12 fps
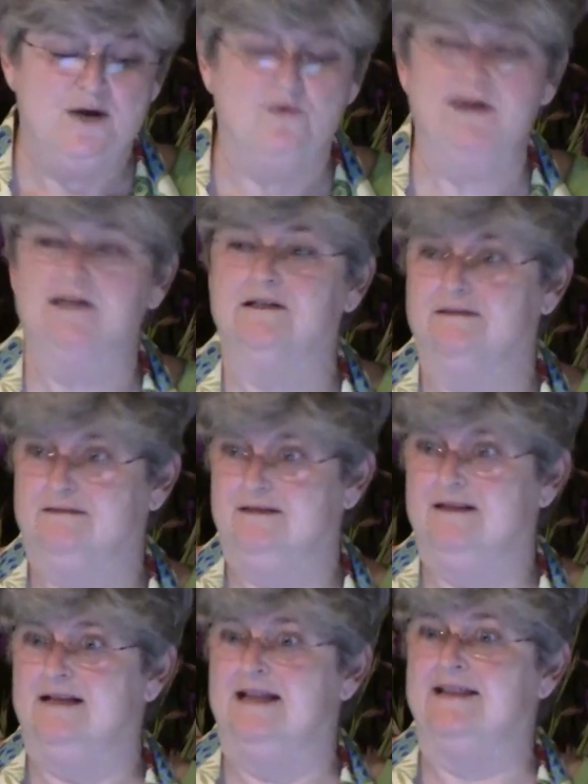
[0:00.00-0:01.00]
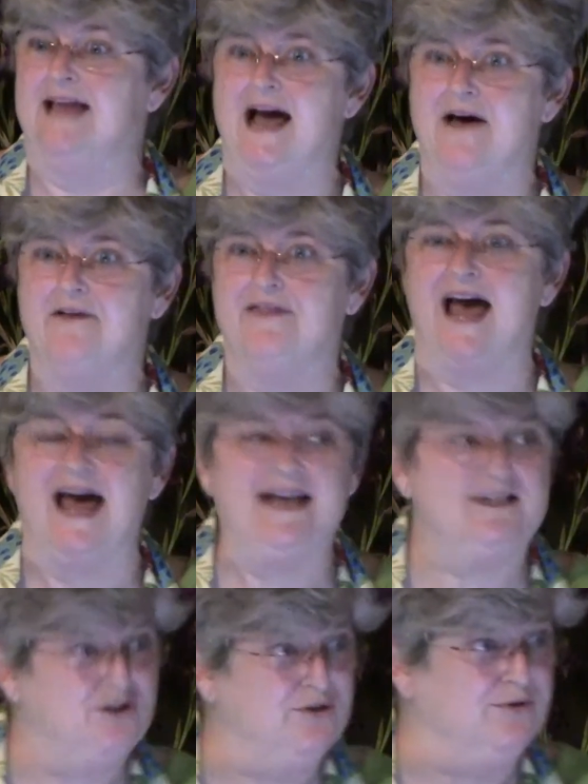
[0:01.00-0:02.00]
will allow
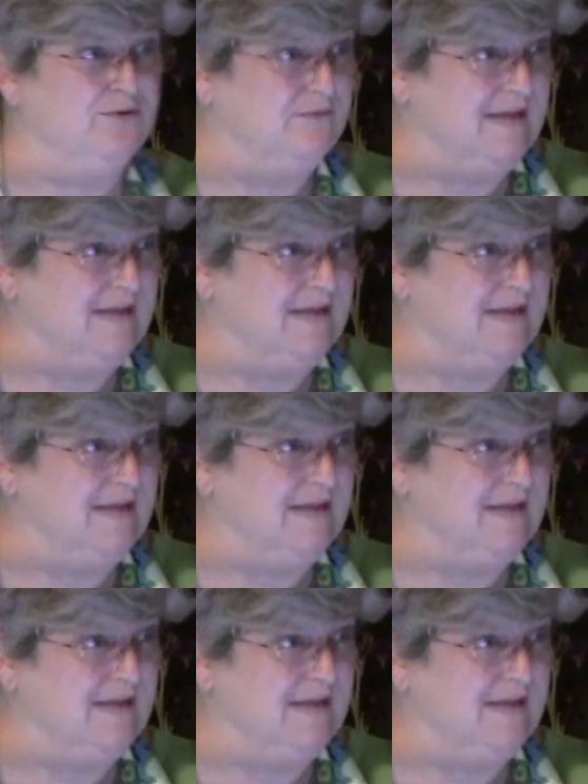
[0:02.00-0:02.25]
that to